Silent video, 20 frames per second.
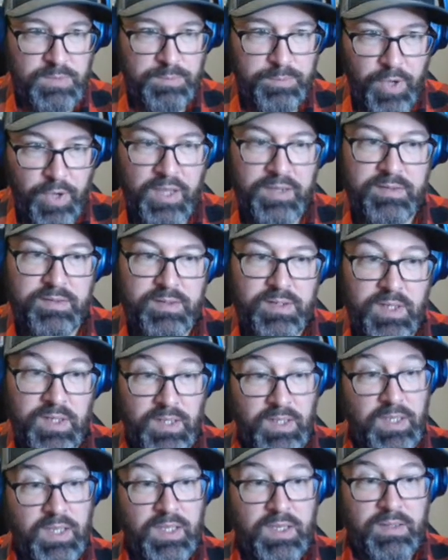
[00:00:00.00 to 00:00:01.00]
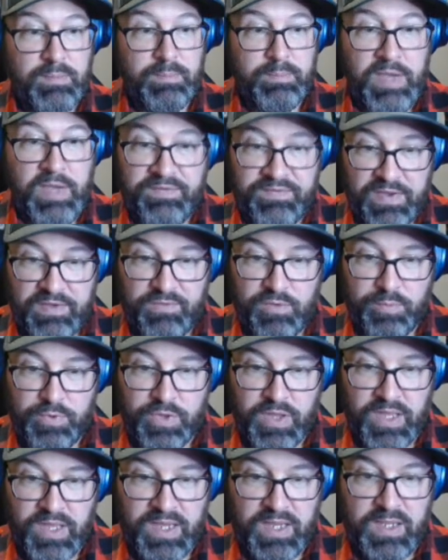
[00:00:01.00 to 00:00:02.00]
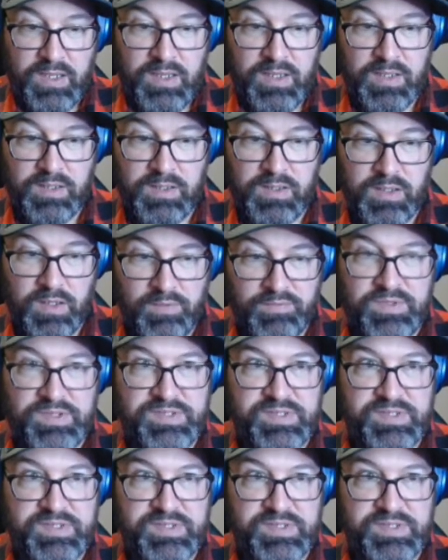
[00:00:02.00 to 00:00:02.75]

But my favorite play of the